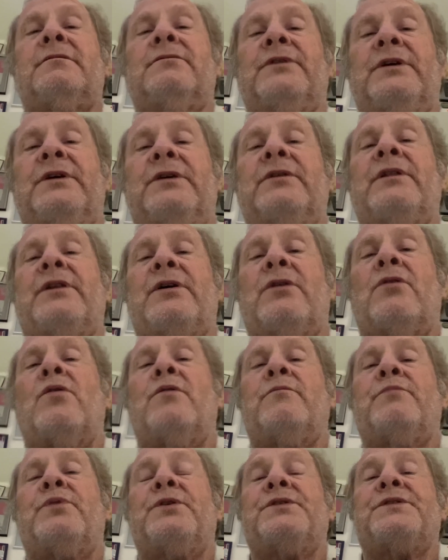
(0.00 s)
they're their
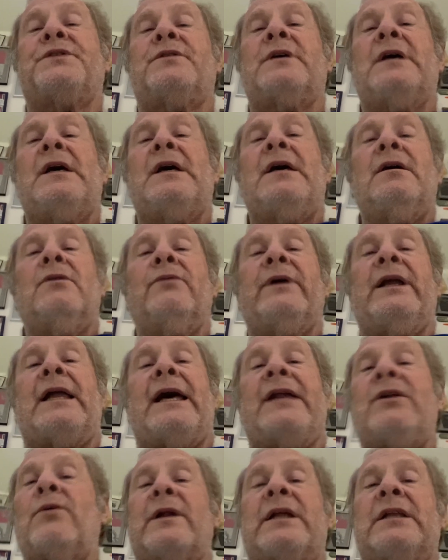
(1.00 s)
own person. Well,
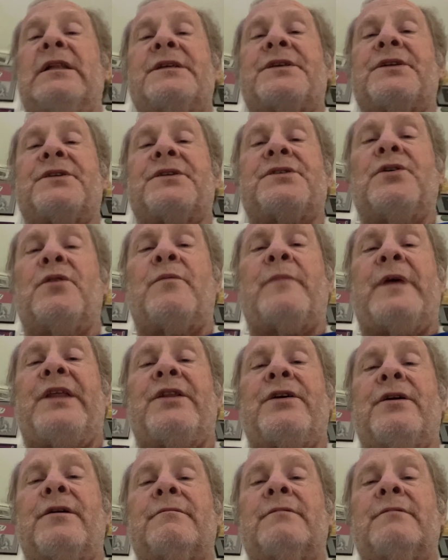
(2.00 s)
I don't want to listen to them either,